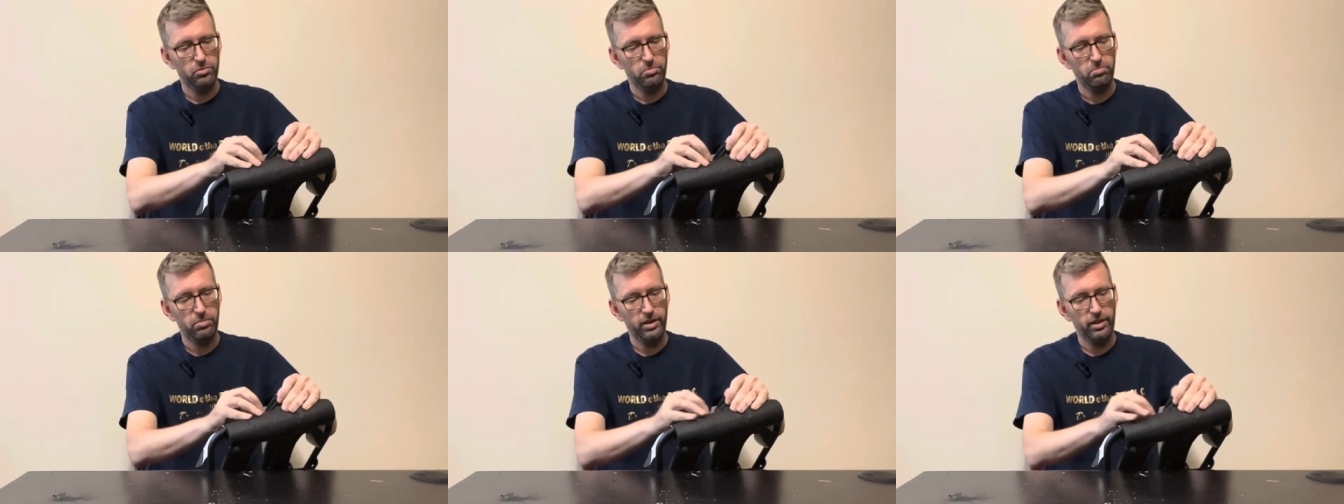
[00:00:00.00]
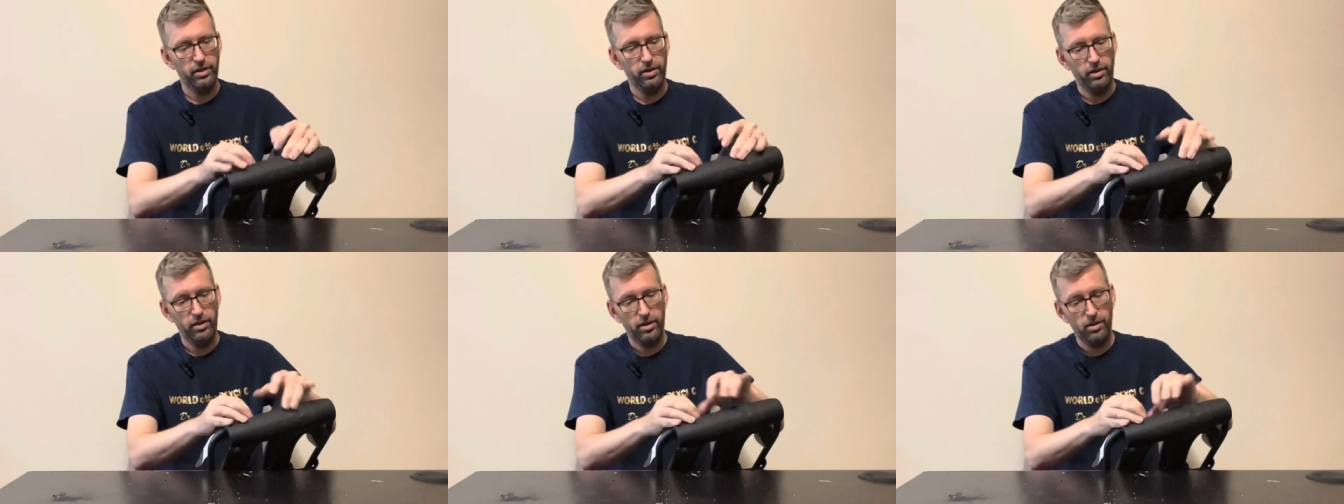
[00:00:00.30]

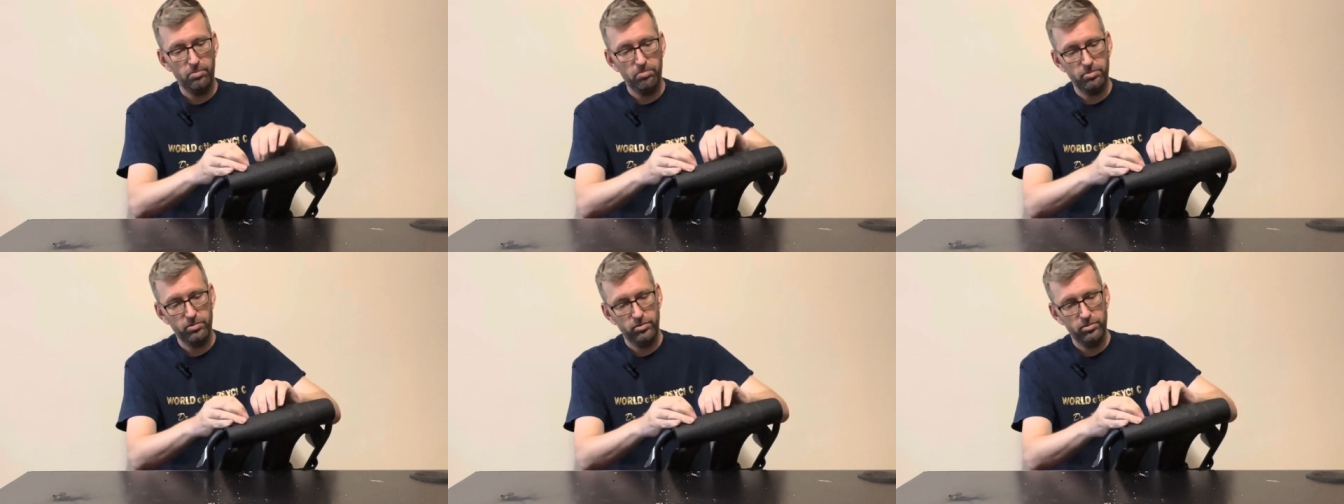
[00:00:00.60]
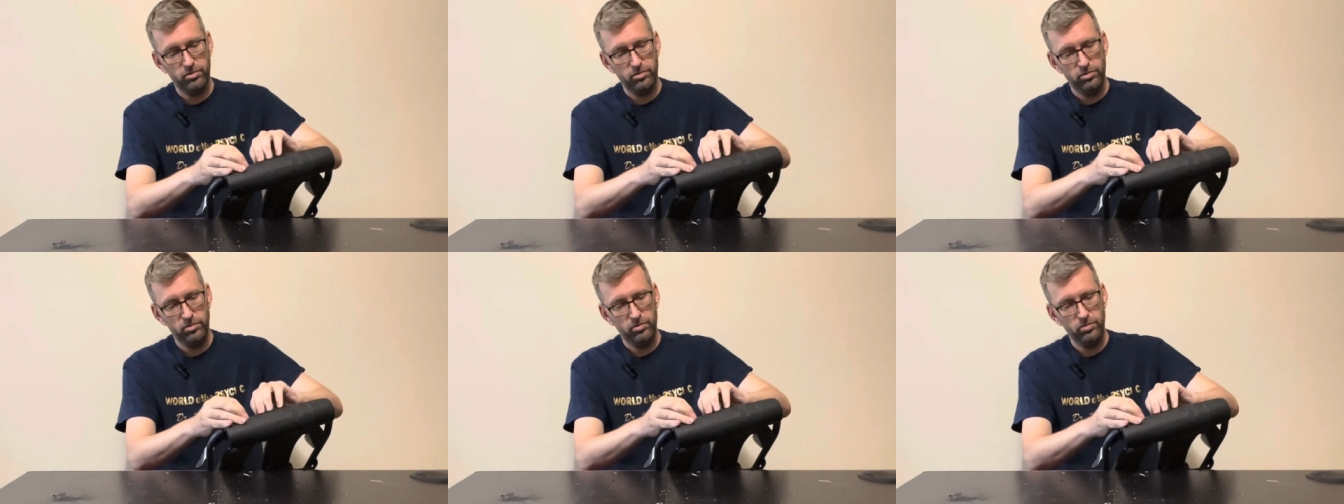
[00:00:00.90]
pick it up
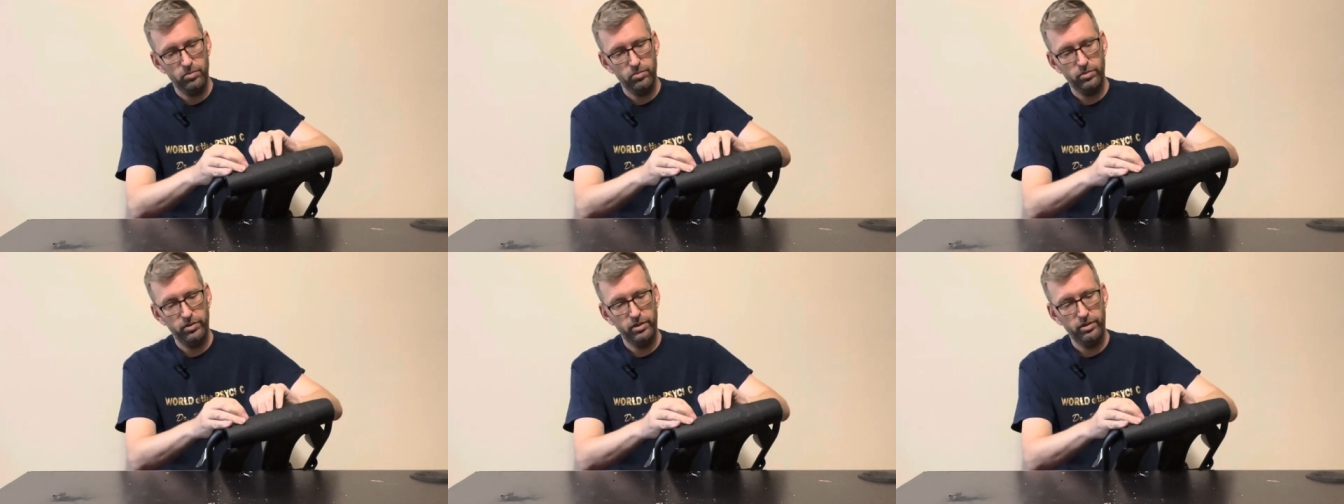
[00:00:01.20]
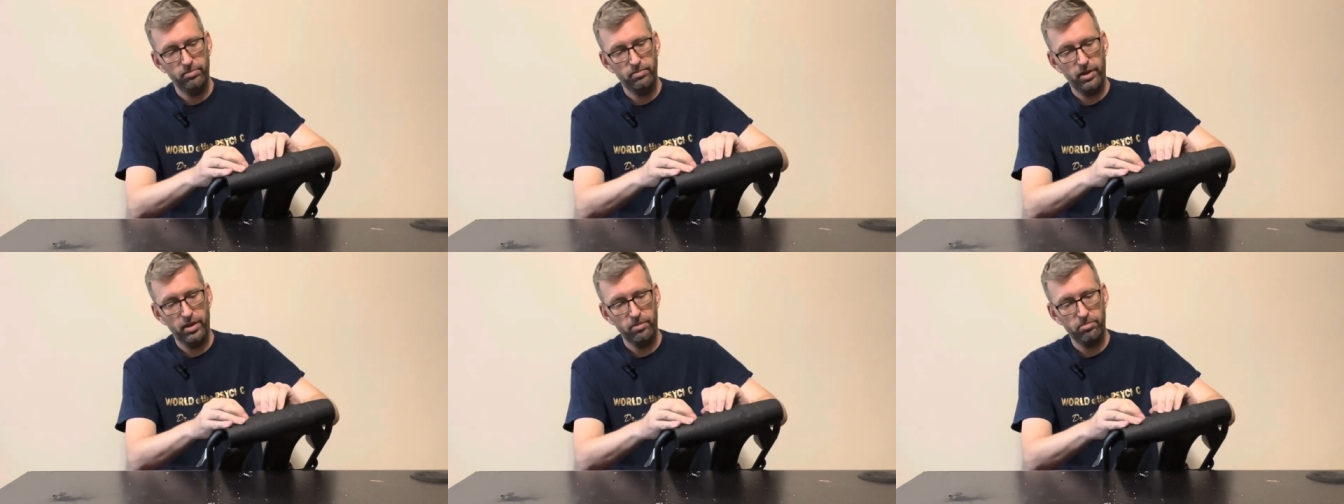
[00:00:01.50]

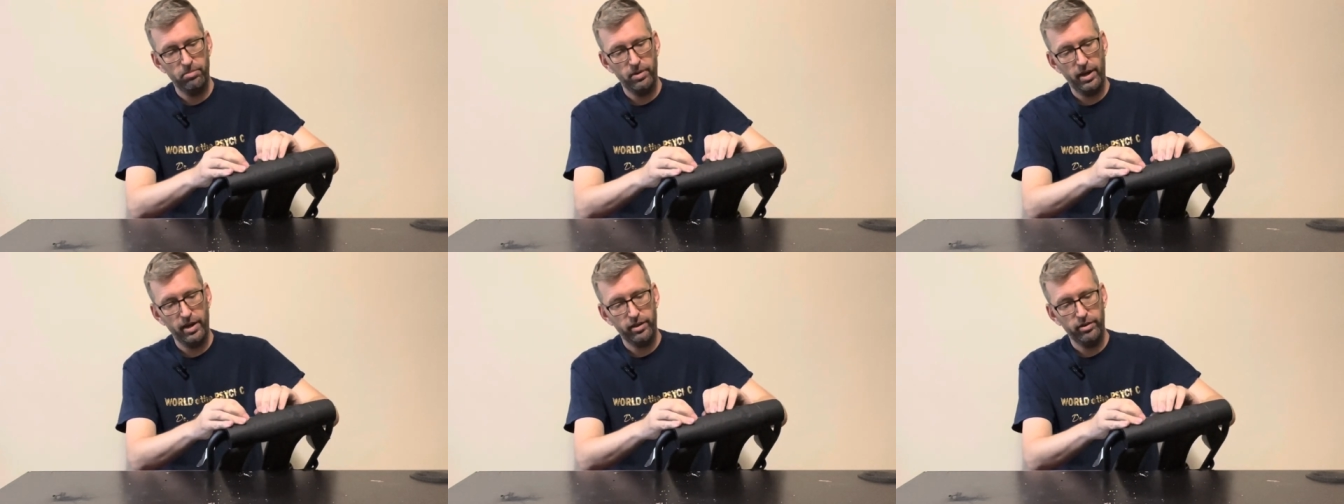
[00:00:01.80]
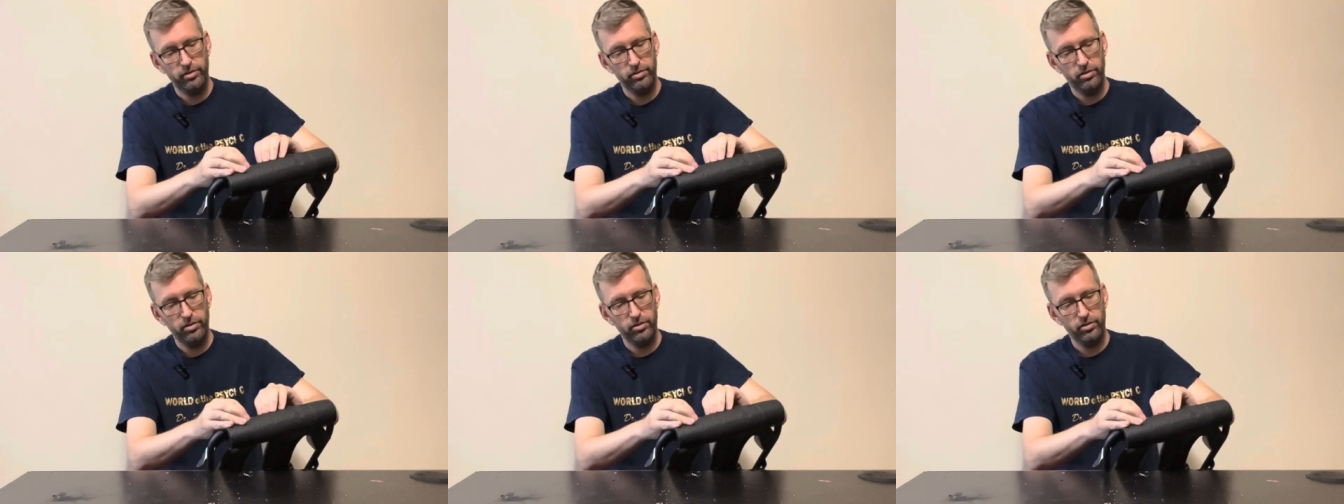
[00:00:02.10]
when my pack
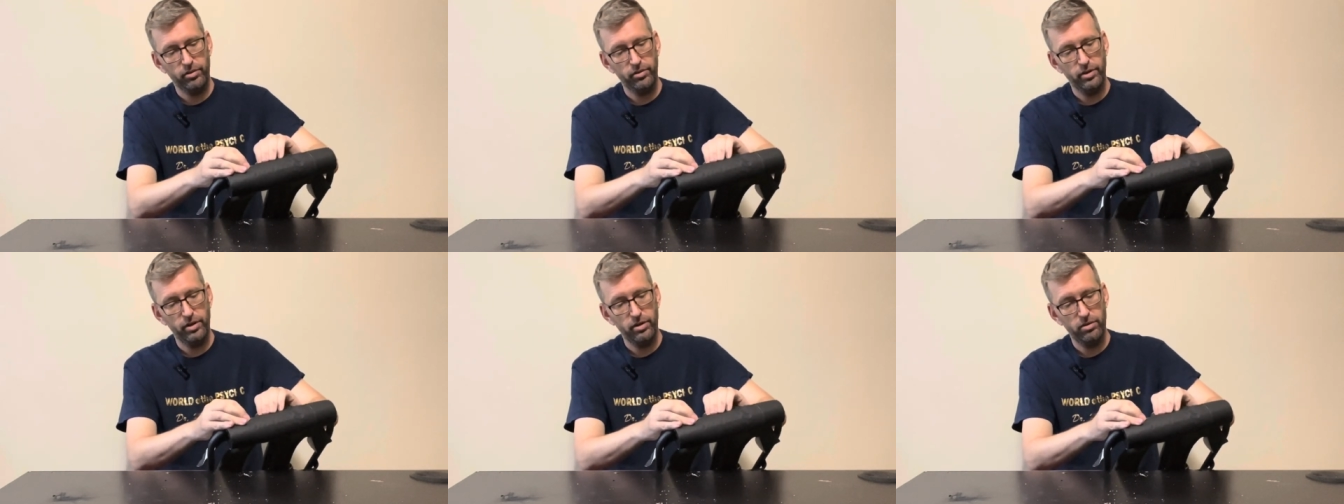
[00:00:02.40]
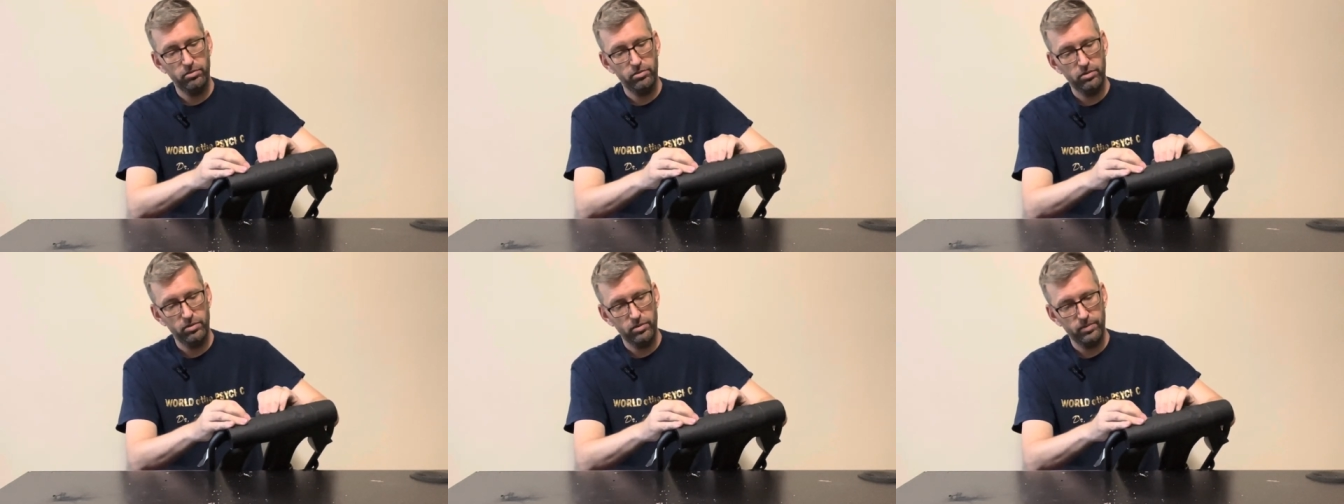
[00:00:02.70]
is on the ground.